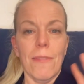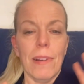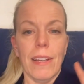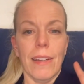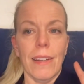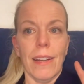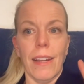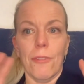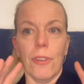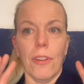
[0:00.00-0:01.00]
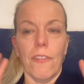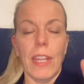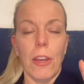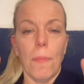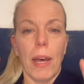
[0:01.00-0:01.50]
oh my god, I have to do a
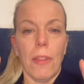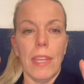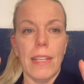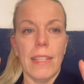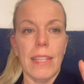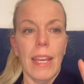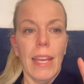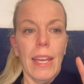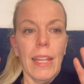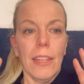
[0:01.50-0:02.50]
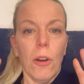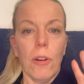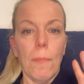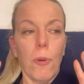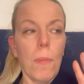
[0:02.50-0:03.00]
video about this." The
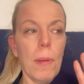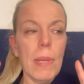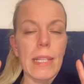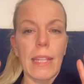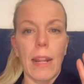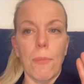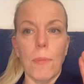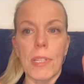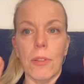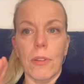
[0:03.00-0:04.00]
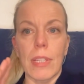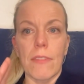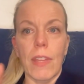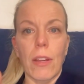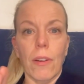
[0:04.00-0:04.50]
only problem is that I promised to do this
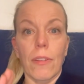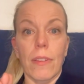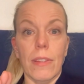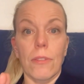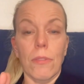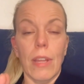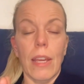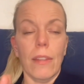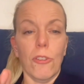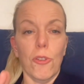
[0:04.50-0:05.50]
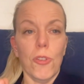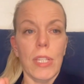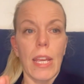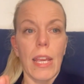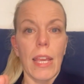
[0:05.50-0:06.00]
video on today,
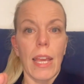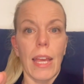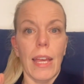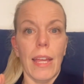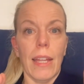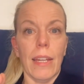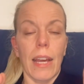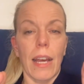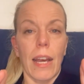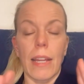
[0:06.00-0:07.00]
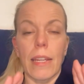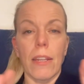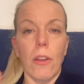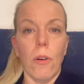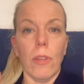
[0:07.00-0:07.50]
Tuesday, and I
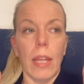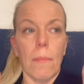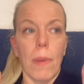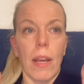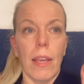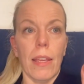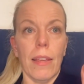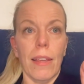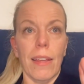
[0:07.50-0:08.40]
didn't know that my